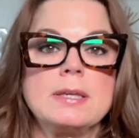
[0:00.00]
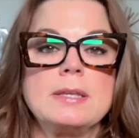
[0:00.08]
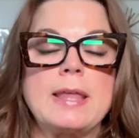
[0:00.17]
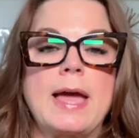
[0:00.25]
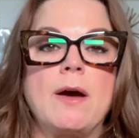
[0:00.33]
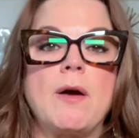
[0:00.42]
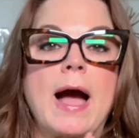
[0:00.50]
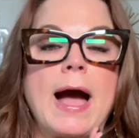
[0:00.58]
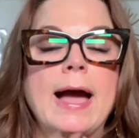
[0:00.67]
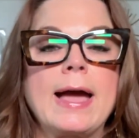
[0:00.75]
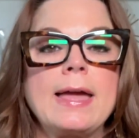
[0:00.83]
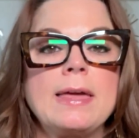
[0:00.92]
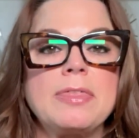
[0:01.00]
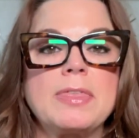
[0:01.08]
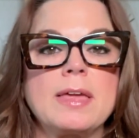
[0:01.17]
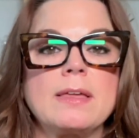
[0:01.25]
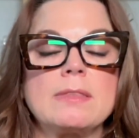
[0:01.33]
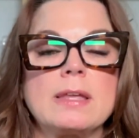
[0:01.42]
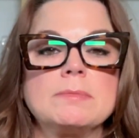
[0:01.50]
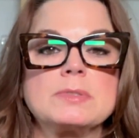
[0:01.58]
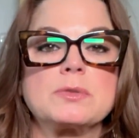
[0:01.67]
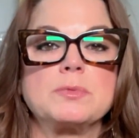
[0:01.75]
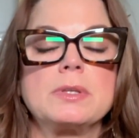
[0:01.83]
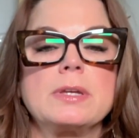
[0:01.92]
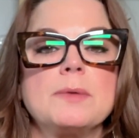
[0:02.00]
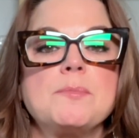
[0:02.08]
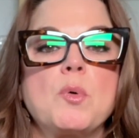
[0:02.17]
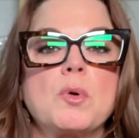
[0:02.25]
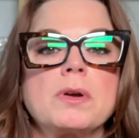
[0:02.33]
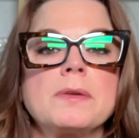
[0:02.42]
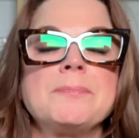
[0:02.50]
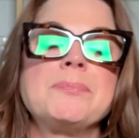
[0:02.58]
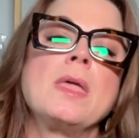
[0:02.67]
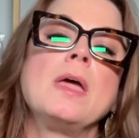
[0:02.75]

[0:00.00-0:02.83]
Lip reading: Now, I think lips are really important,